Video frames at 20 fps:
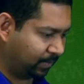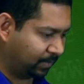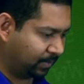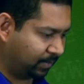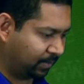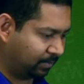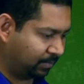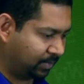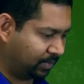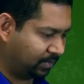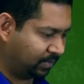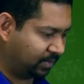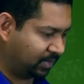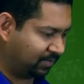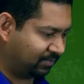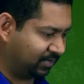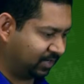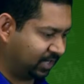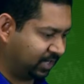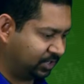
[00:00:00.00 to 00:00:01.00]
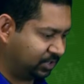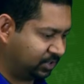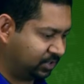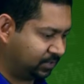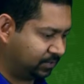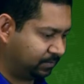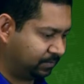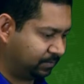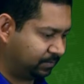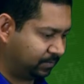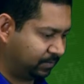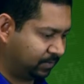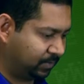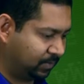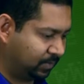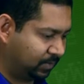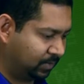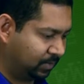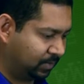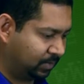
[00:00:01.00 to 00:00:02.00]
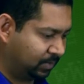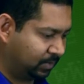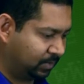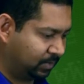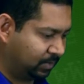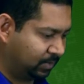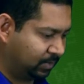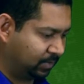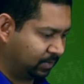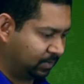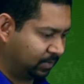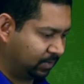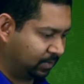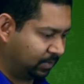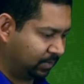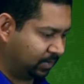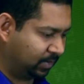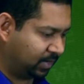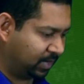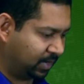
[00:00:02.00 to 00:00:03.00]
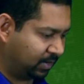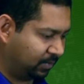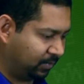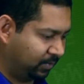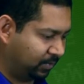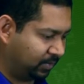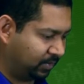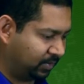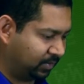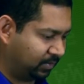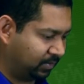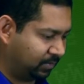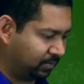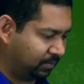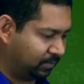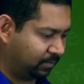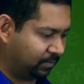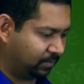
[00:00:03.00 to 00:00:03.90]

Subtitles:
up under navigation. And now we want to